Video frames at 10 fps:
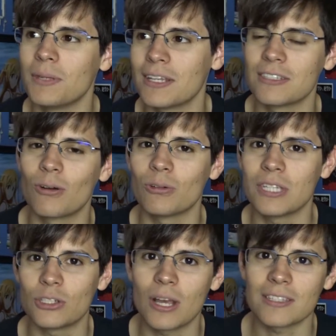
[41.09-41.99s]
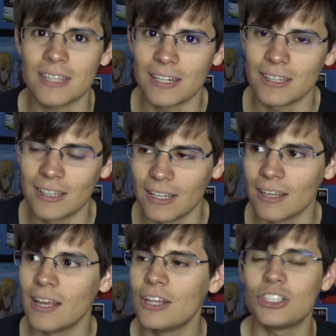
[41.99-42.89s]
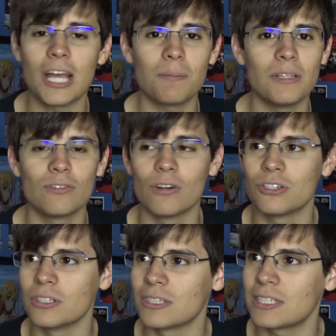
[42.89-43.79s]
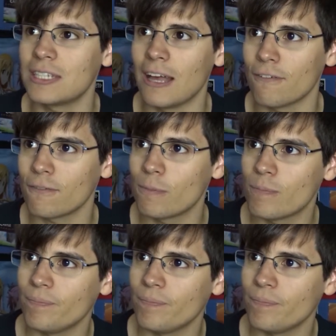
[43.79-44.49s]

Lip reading: because of course they translated the Japanese version stuff.